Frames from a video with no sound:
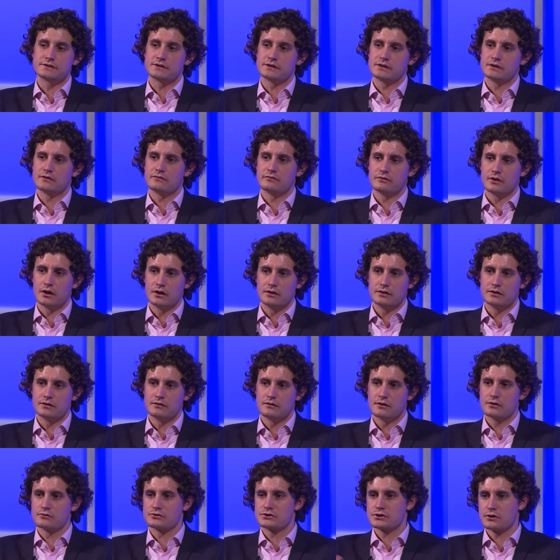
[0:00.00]
City of London.
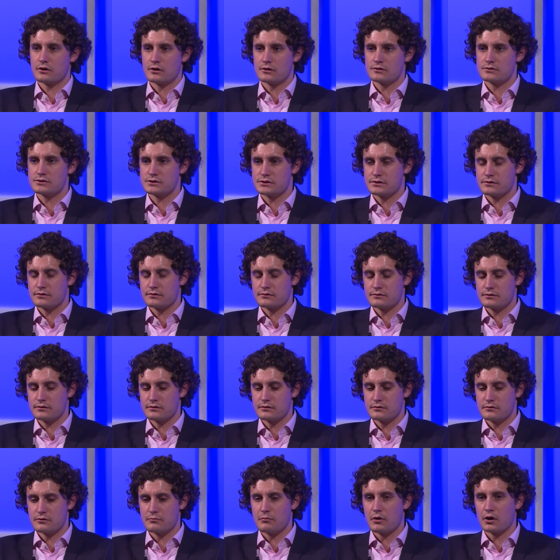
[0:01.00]
They're charged. They're
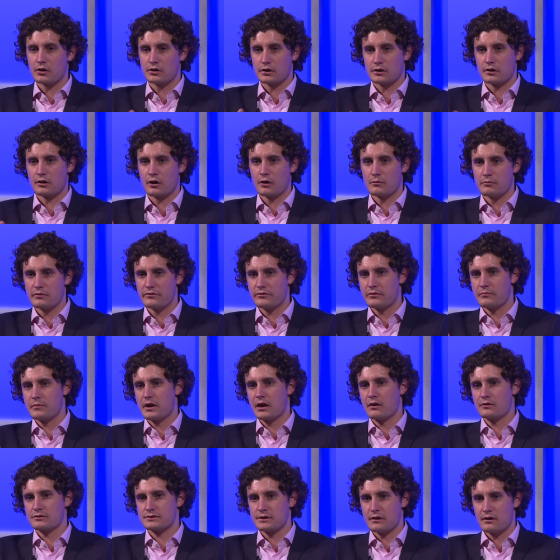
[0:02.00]
the, the marketing arm of the
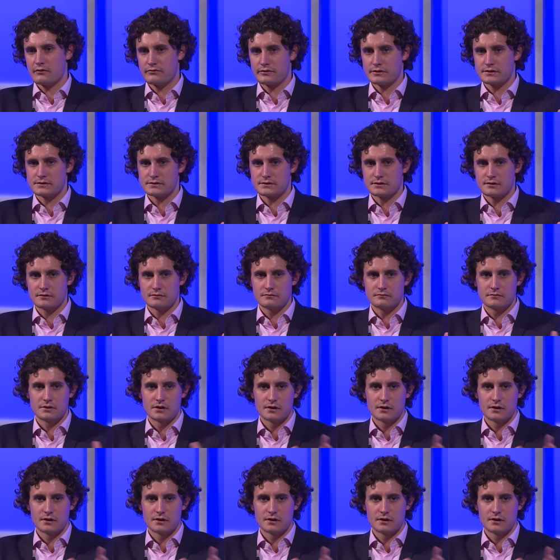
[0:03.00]
mayor's office, and